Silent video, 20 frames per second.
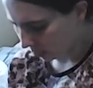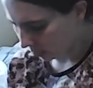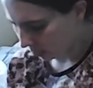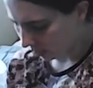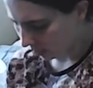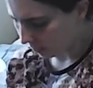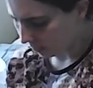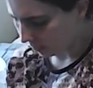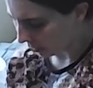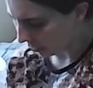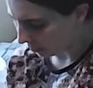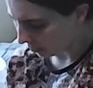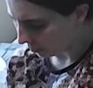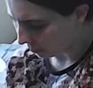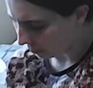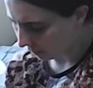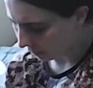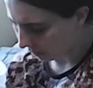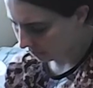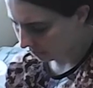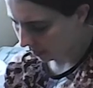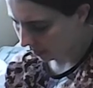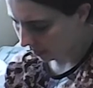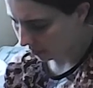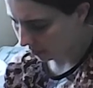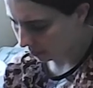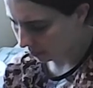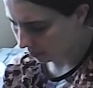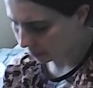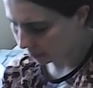I might not be a
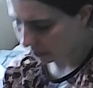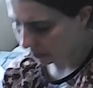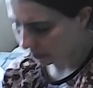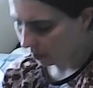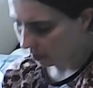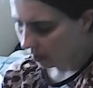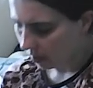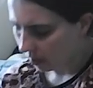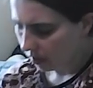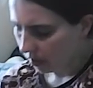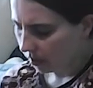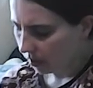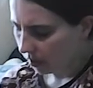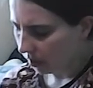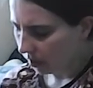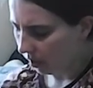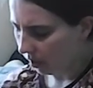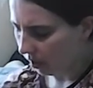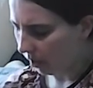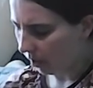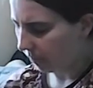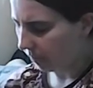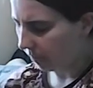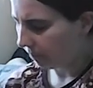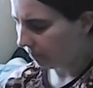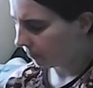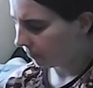fan of. Oh,